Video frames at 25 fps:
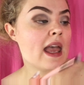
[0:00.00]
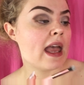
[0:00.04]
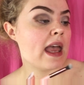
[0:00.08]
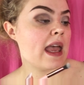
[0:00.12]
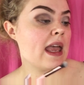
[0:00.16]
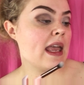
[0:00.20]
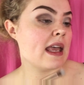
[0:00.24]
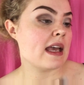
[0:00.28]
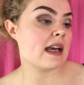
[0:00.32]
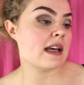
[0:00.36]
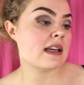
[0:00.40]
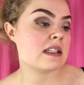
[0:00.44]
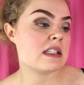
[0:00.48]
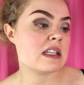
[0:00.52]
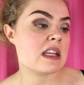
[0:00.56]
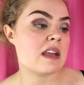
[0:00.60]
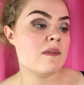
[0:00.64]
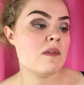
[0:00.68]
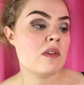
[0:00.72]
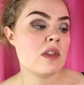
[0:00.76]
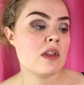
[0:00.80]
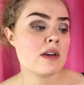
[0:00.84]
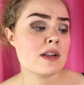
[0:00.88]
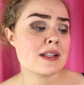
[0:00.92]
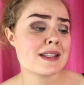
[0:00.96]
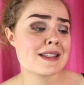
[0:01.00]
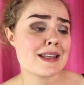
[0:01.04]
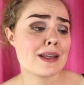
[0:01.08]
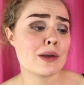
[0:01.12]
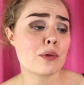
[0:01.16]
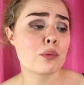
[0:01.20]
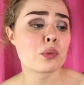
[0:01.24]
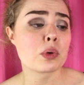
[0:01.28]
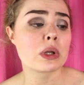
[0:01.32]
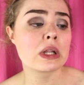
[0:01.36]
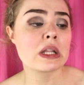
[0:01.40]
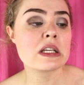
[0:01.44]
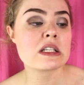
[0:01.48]
And even though it's like
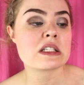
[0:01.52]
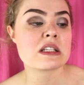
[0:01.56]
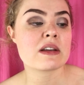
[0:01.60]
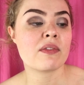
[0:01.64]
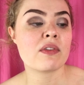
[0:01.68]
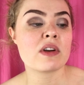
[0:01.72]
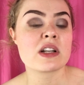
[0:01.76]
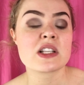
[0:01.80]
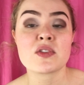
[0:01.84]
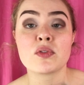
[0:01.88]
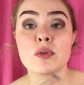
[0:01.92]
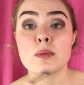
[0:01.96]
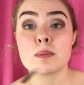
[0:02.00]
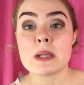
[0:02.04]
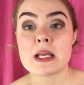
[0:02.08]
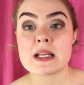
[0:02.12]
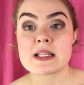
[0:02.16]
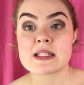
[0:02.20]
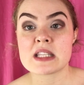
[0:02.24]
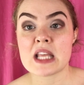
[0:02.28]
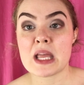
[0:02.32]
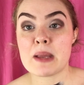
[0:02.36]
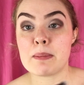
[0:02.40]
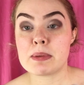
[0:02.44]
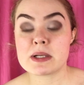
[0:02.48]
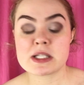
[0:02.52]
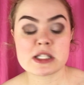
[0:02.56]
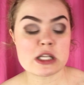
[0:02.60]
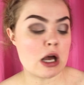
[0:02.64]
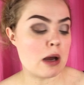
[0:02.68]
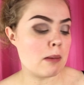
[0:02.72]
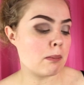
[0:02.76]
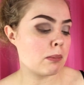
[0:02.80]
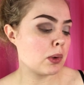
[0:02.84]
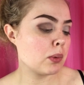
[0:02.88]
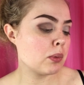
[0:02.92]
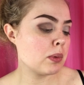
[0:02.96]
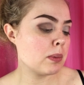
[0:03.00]
really different from that Cyprus
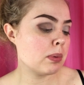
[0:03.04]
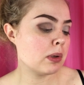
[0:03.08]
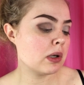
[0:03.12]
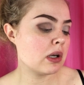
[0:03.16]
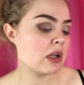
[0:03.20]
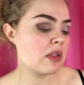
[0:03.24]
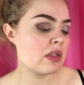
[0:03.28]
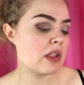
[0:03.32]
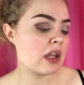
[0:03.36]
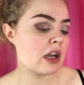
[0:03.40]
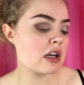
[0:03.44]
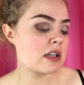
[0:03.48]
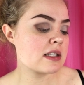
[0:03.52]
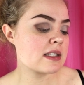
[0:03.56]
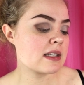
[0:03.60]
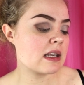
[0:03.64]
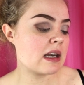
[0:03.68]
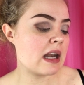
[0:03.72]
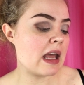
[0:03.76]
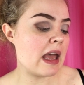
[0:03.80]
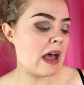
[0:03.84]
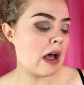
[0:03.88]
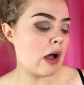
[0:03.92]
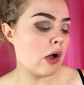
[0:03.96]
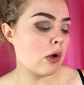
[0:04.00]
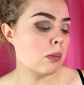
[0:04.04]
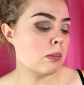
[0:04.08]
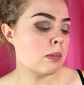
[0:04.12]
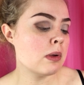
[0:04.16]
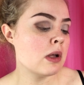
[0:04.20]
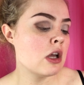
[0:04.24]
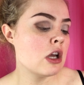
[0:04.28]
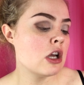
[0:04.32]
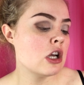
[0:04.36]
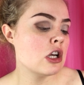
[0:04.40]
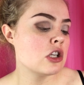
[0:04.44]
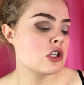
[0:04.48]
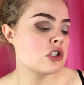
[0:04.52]
Umber we put in there, it's going to help
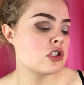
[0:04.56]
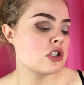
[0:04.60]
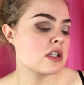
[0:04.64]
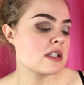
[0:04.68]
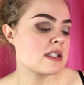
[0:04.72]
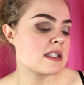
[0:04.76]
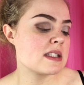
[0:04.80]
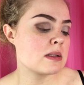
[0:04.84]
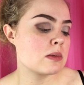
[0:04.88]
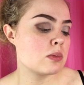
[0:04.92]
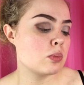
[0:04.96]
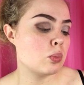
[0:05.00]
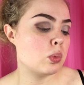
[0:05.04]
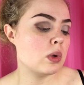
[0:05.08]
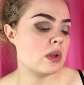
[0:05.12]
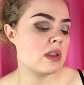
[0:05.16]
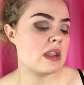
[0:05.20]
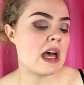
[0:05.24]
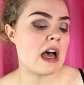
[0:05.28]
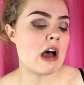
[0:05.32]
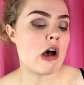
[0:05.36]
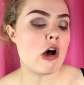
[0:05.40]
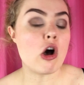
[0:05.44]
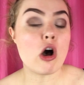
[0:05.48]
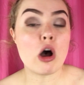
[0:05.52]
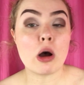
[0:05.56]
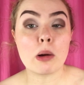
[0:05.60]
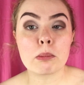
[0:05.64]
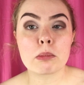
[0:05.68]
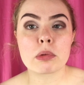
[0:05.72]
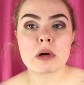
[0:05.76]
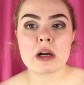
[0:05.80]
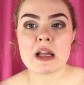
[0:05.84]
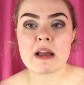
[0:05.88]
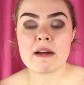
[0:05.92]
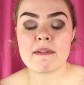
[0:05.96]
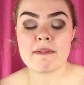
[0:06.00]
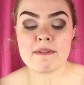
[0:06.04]
just with that
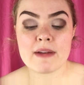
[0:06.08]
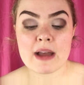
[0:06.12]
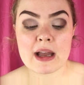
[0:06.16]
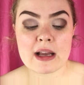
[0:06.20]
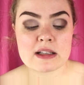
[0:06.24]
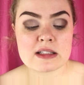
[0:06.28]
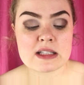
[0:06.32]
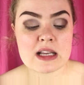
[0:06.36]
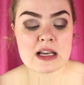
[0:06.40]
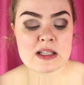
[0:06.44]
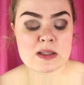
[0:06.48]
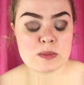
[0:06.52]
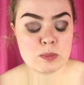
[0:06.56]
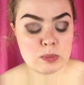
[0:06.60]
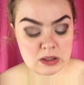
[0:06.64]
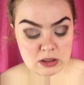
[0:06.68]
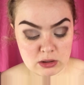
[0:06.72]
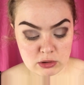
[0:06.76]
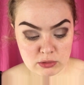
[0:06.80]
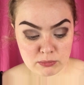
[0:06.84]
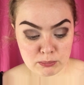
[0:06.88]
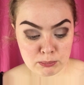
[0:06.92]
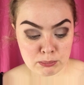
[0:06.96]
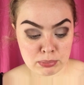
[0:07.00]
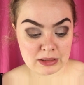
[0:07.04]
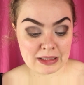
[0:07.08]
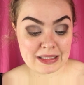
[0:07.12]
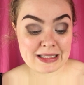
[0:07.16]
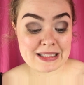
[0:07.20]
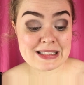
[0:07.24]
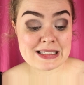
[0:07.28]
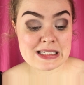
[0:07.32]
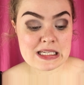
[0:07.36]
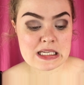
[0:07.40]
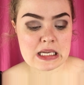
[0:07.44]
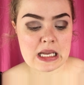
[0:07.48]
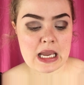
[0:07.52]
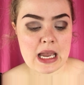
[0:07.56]
ombre effect as we are
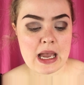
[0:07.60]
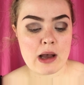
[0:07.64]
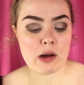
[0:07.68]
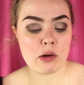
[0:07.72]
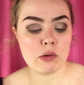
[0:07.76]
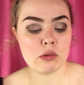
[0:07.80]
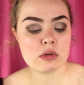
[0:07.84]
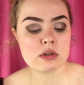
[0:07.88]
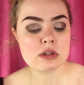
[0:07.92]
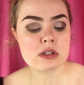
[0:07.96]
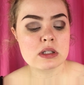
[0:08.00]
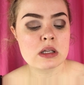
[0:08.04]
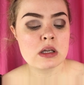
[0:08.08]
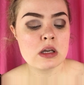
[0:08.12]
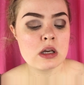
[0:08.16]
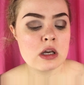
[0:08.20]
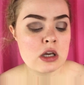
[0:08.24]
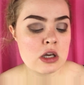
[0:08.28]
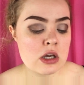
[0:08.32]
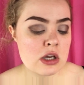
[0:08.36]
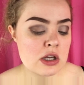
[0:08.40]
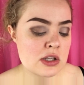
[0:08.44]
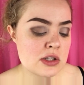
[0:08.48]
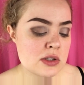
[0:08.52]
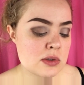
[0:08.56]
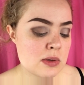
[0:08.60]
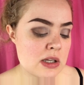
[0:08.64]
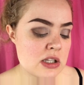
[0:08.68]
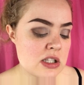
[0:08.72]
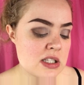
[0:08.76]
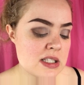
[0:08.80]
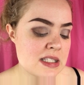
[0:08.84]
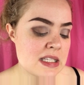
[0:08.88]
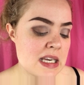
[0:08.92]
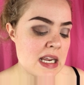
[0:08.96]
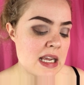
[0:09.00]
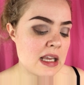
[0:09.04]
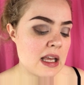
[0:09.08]
blending out. So I
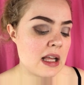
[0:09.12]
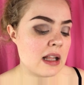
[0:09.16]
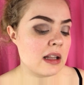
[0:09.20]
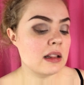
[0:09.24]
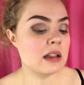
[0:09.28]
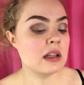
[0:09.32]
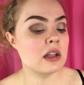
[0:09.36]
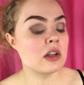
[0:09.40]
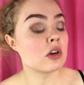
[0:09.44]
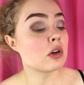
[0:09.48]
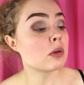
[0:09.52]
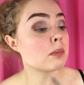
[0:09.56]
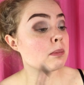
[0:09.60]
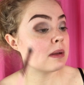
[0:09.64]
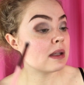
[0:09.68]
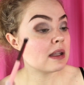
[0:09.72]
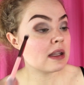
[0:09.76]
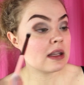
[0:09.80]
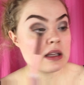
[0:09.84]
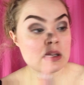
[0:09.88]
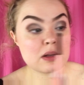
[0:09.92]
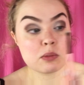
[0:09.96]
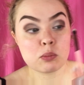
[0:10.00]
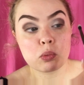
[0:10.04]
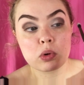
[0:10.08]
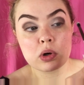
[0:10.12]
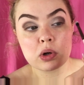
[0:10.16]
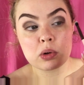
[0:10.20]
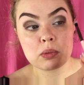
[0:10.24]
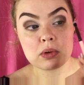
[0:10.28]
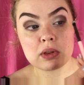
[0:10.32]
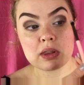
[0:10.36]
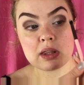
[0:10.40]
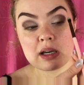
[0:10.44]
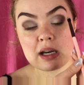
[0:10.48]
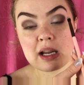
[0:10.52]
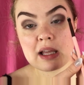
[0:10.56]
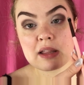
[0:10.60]
just take a little bit and work
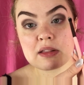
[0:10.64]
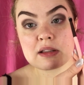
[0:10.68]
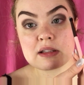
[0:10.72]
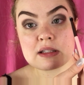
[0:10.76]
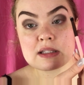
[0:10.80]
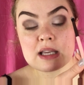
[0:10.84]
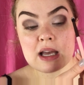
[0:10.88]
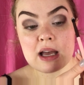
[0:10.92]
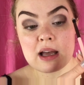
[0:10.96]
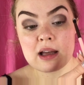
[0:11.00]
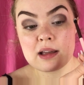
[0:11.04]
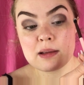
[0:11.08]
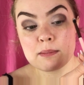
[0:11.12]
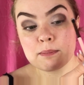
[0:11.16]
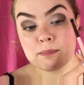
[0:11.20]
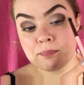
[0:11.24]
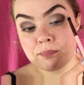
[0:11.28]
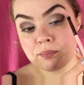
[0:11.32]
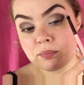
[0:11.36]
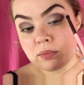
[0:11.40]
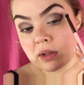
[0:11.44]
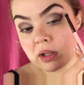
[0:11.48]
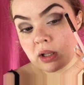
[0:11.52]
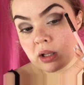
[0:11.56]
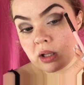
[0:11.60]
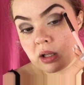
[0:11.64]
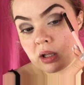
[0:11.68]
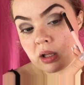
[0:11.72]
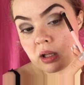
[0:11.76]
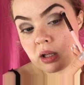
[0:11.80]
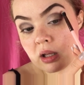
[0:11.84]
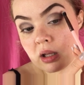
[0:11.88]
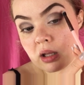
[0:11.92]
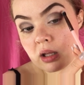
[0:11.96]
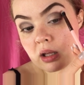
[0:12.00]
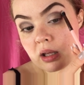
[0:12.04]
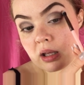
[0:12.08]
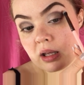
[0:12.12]
with it at a time.
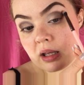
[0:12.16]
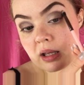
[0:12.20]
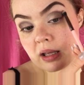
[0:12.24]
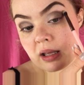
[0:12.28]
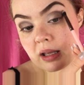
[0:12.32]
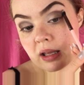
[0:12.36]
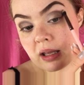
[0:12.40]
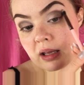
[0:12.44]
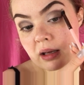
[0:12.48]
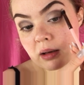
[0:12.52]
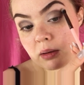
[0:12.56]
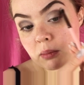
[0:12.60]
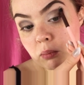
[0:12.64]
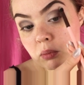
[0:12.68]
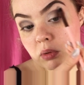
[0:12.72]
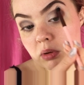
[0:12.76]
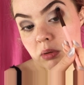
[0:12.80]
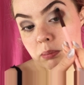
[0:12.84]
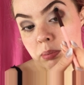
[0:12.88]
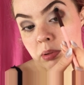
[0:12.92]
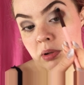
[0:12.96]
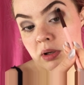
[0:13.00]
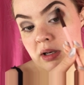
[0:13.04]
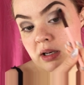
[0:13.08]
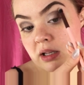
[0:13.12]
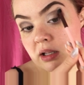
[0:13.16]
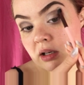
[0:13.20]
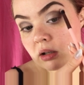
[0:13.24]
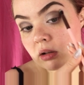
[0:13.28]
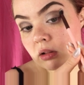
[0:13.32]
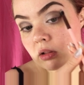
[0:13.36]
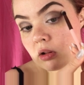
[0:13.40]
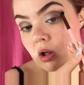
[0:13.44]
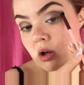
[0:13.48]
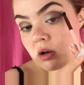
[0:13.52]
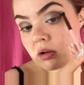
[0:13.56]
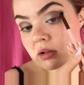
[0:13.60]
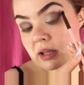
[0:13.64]
And we're putting it
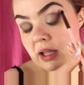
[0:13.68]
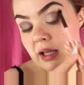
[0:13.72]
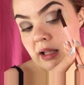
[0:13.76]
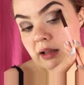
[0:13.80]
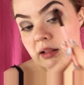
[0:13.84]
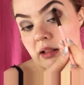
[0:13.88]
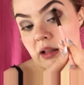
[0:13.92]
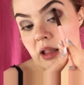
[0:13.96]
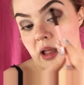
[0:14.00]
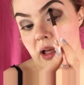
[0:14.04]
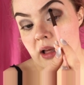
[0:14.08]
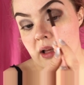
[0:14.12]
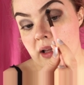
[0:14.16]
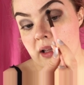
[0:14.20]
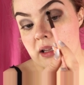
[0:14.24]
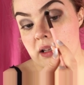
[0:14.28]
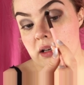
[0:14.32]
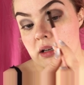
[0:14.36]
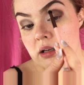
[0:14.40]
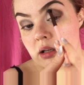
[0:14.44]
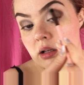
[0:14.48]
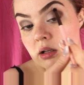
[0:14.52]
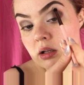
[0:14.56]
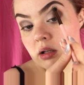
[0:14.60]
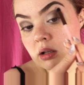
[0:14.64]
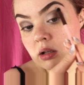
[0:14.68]
along that line.